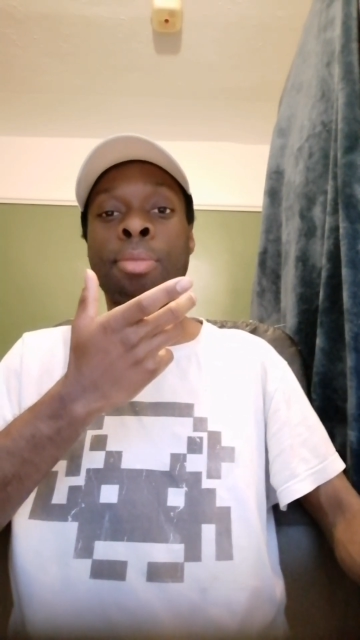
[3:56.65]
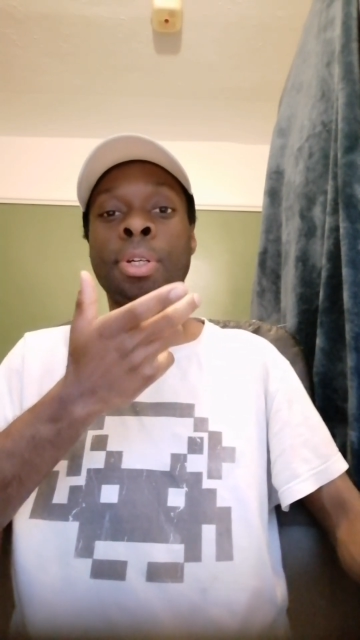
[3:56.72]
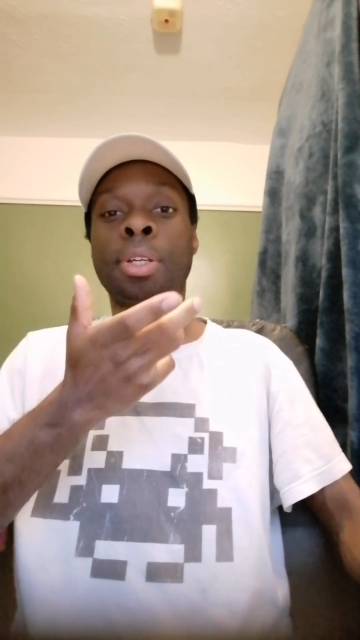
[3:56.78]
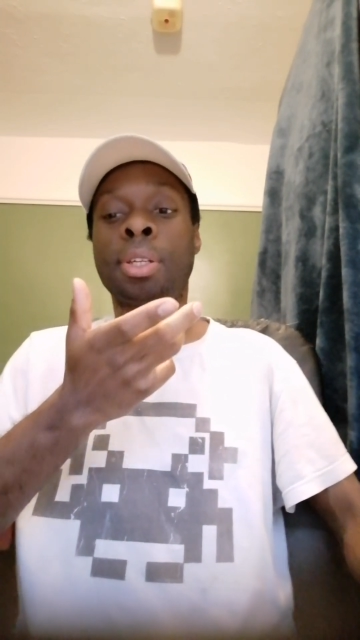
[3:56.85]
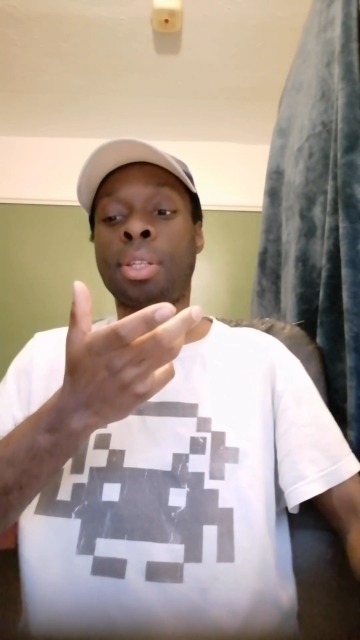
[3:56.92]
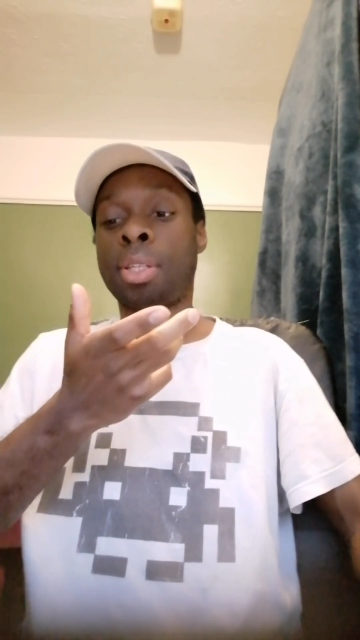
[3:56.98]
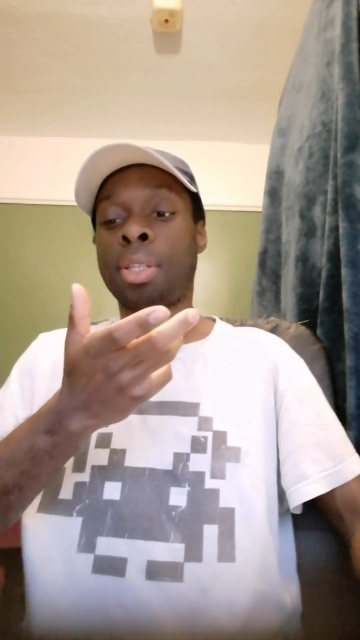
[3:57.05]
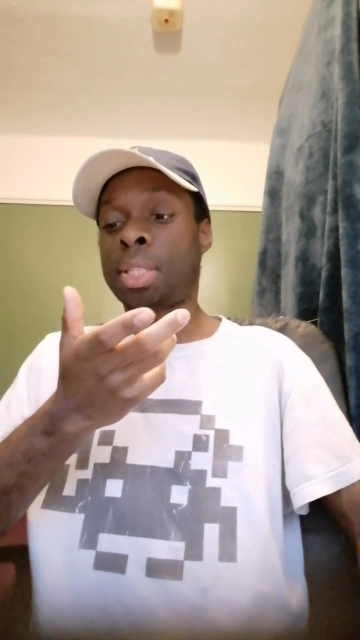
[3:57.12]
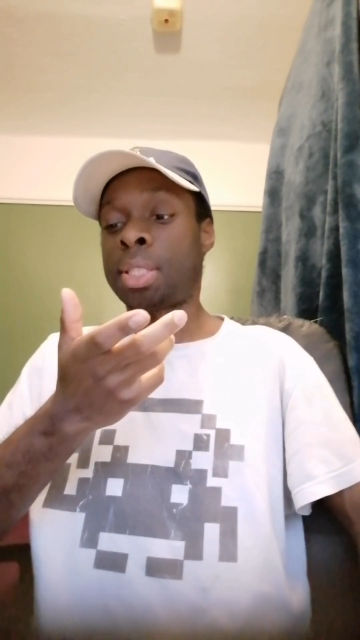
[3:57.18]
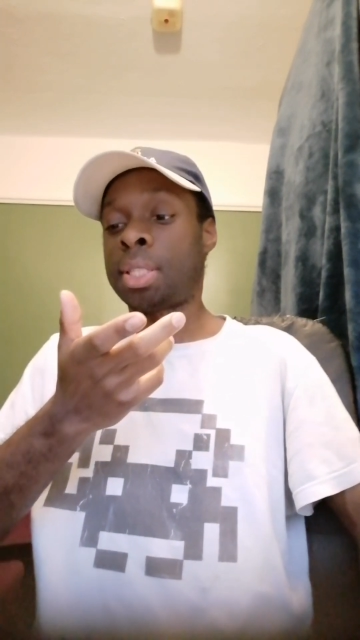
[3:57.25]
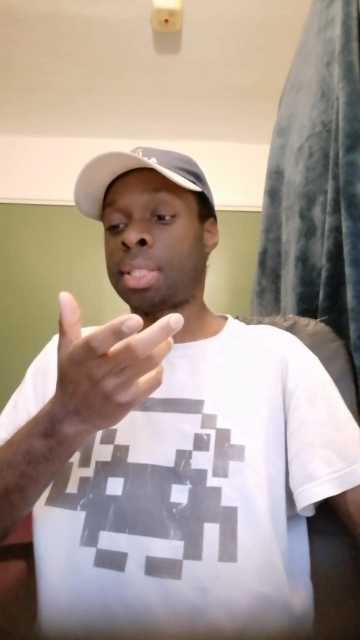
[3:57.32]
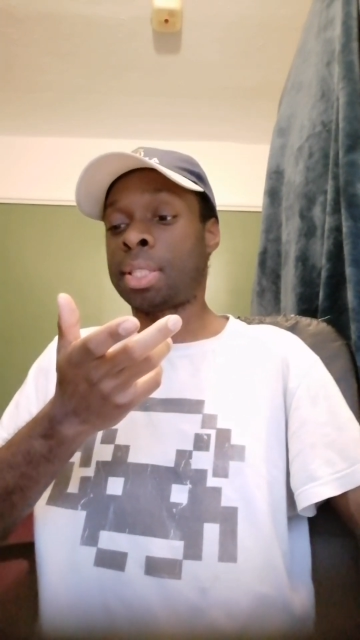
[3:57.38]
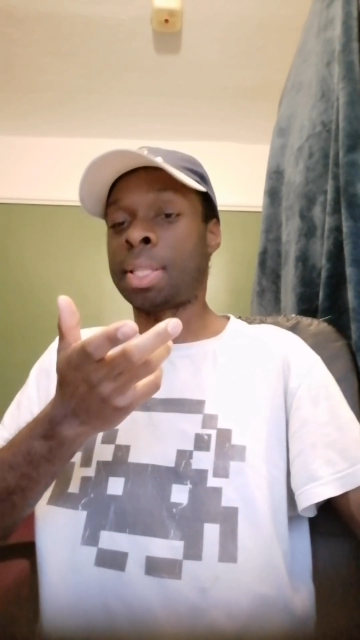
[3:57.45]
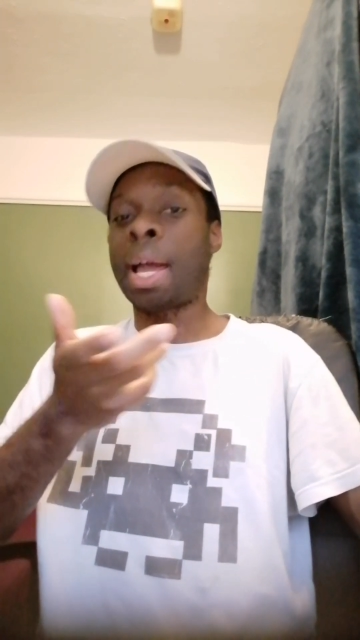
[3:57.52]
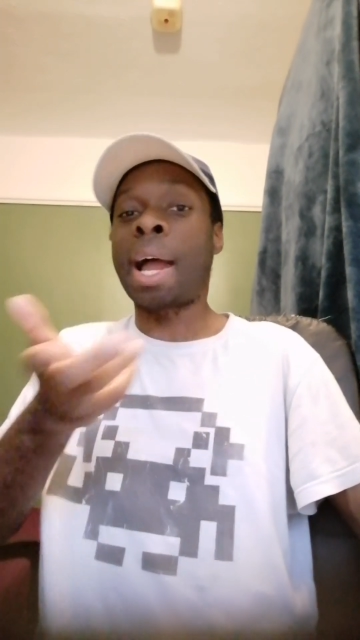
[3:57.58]
but
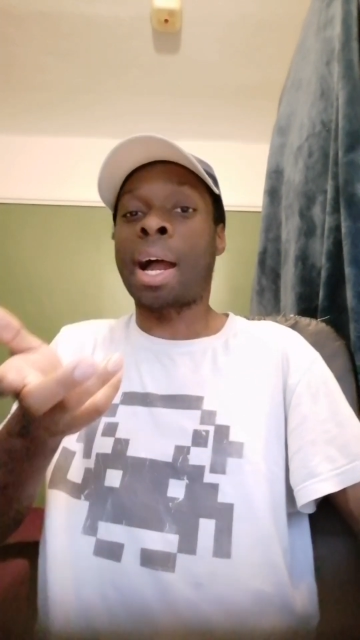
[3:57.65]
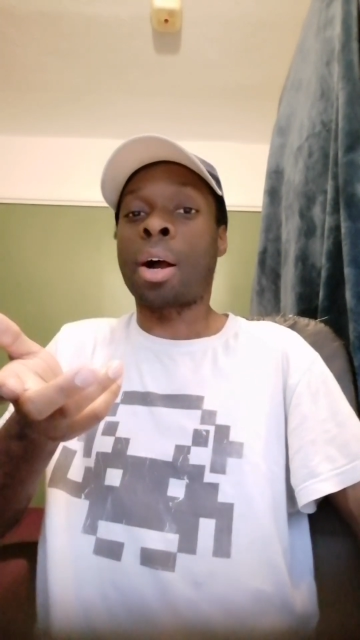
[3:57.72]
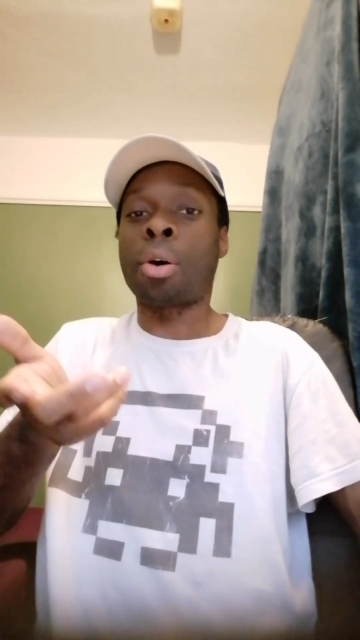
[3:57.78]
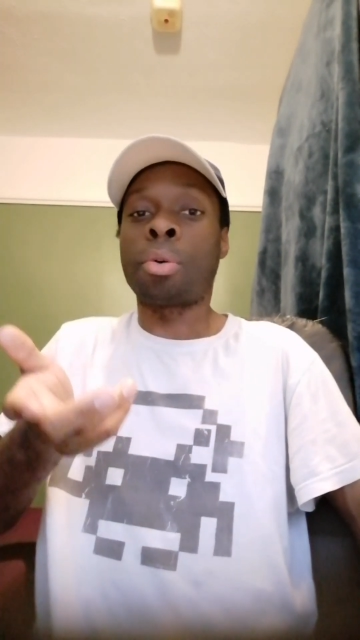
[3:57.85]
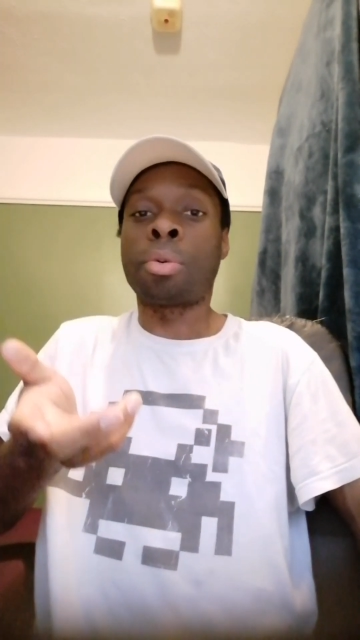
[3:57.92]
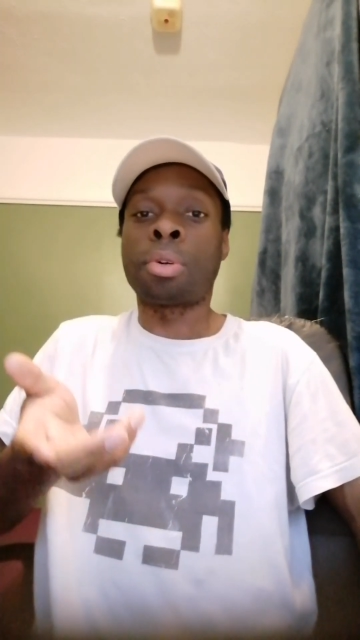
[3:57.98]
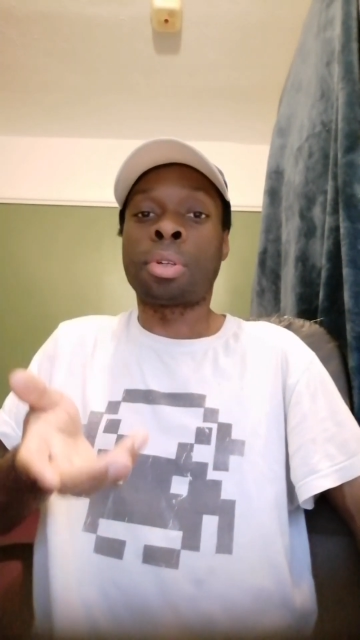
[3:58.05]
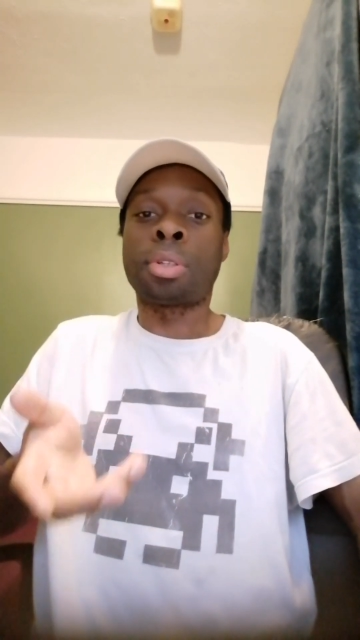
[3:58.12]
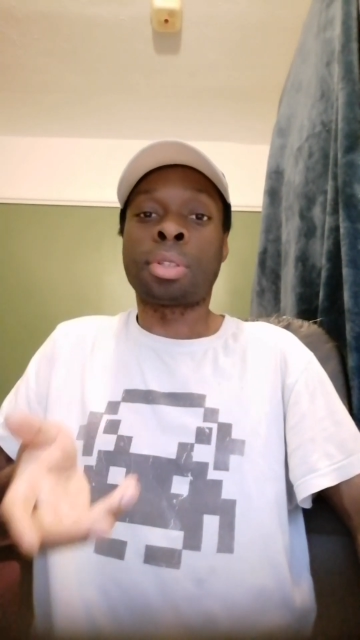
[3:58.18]
now